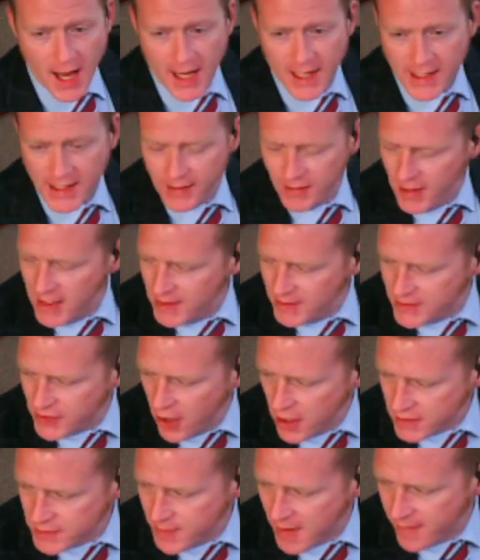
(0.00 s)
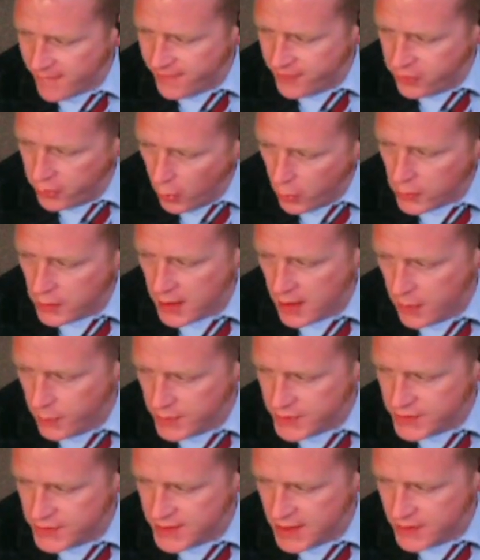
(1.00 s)
And he talks about Florida,
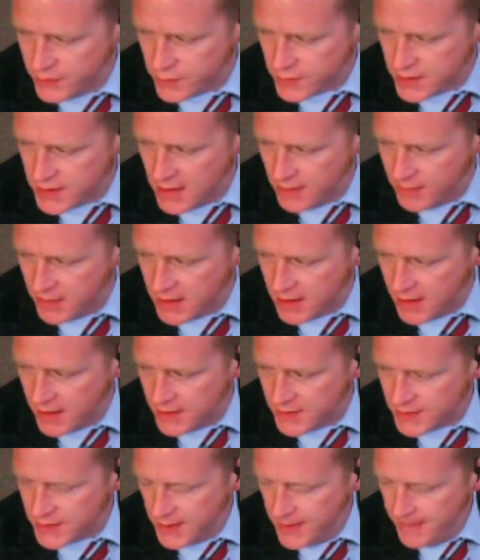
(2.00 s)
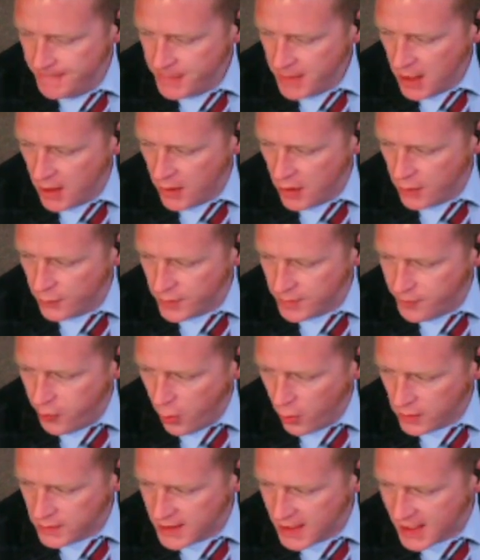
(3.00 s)
which is interesting because a
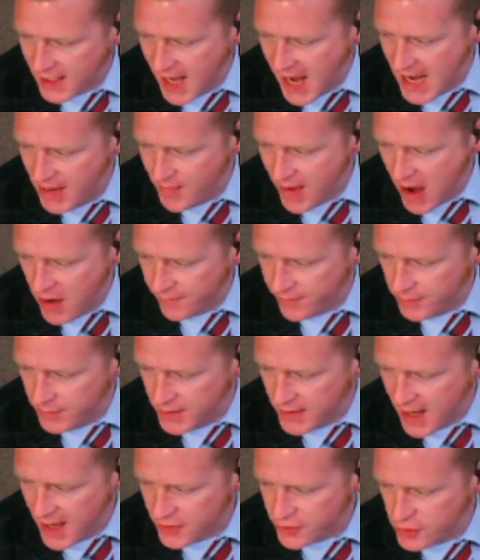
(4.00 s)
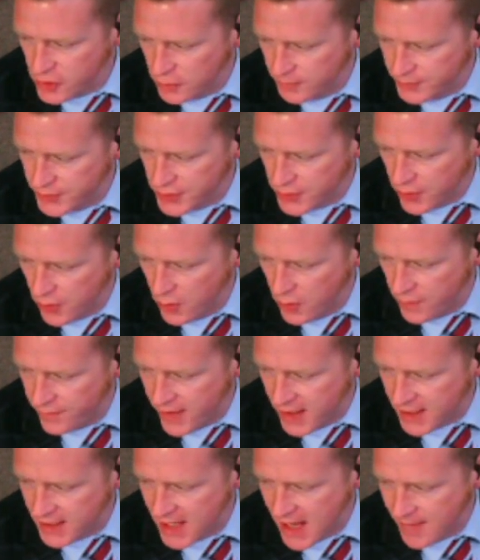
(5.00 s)
report that came out from the National Bureau
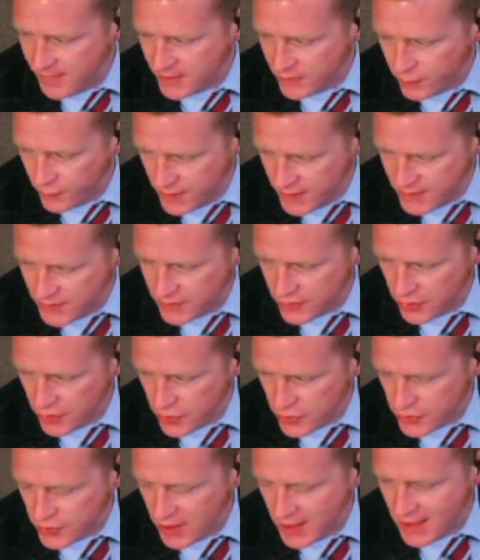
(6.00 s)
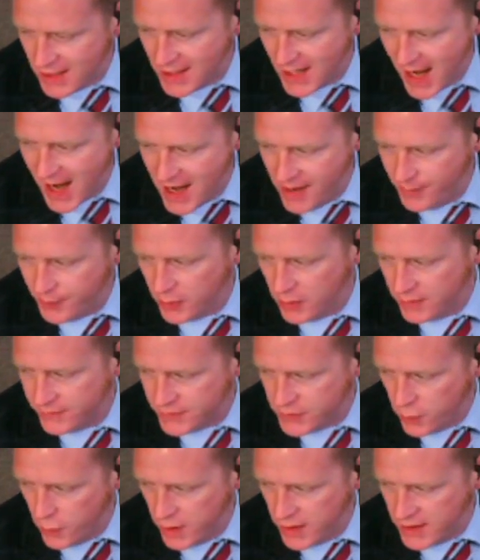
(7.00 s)
of Economic Research in April
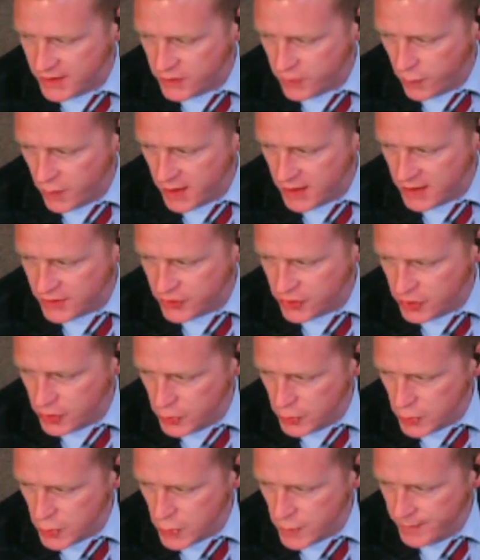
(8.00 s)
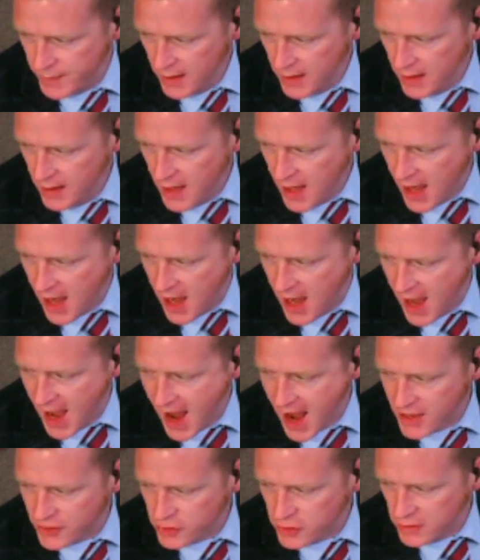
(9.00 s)
of 2022
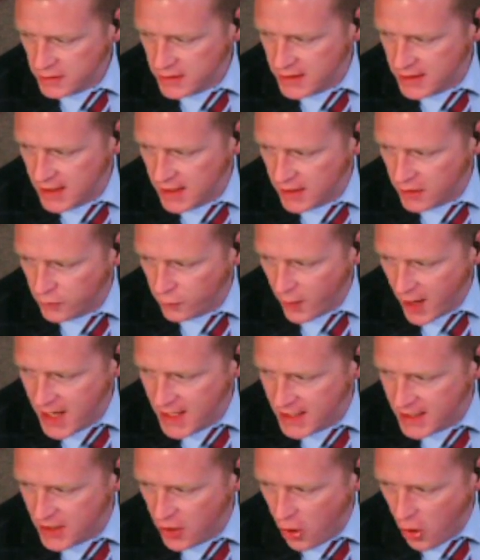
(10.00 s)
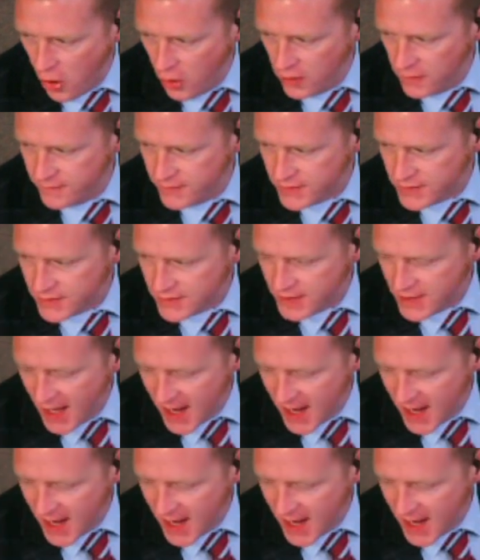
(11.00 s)
actually graded all of the